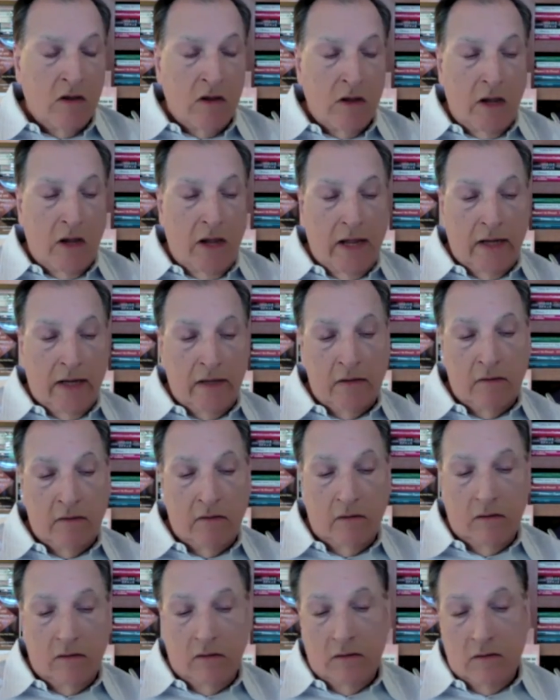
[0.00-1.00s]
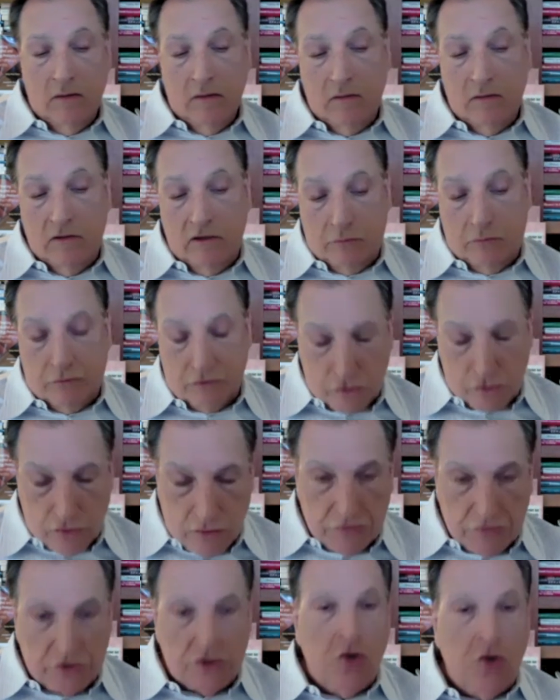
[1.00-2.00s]
And the
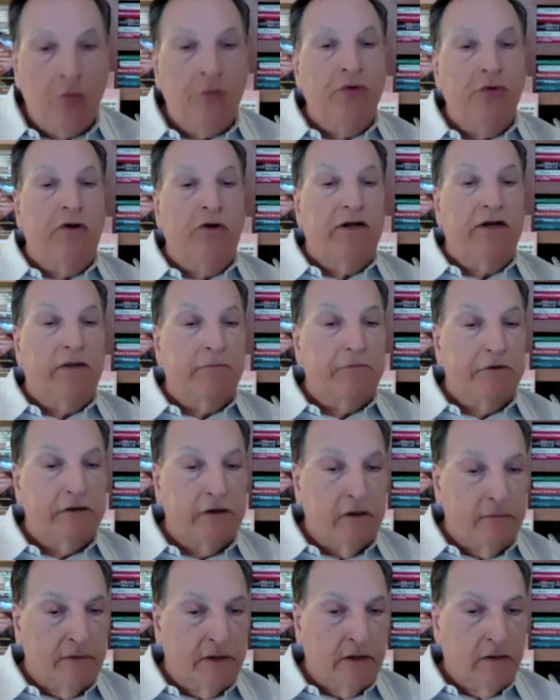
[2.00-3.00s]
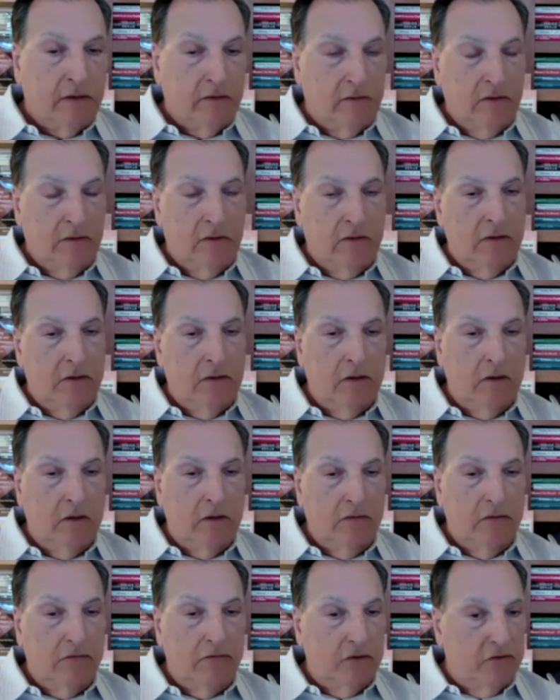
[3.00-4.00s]
prescription opioid epidemic,
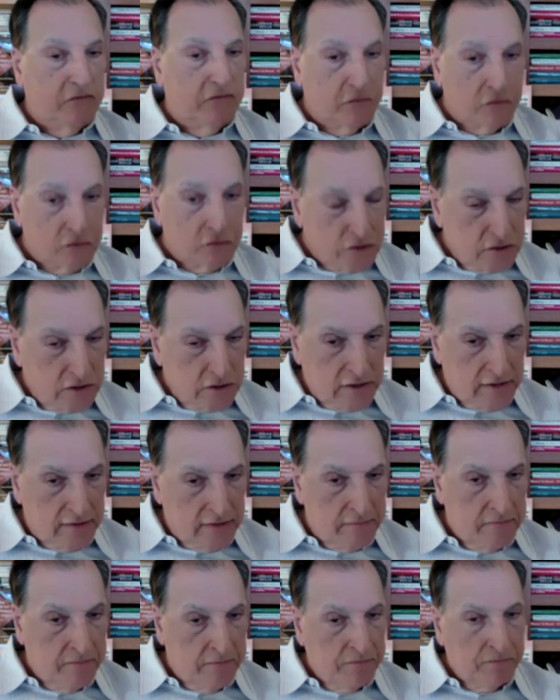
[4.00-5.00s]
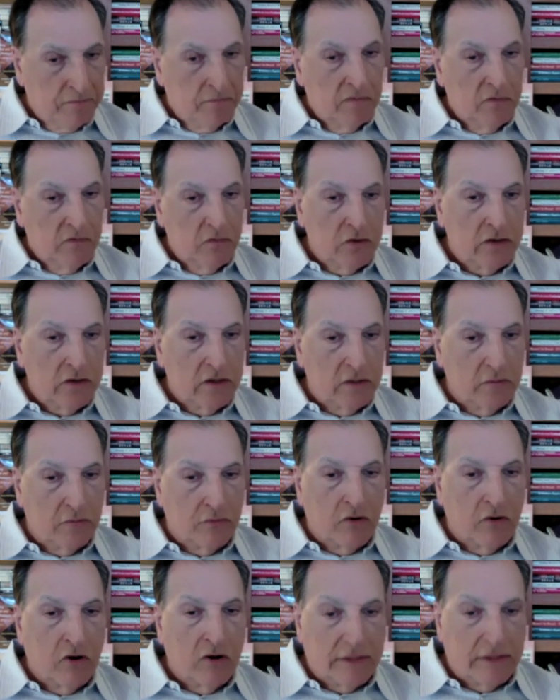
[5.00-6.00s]
for the first time, really
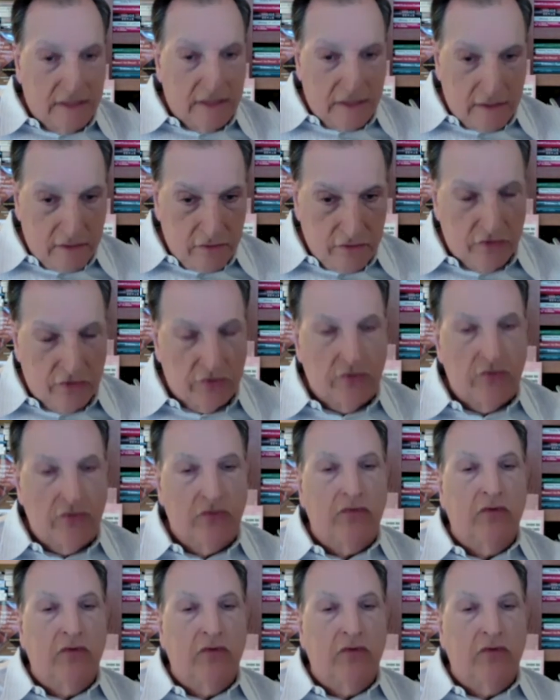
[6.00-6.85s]
brought into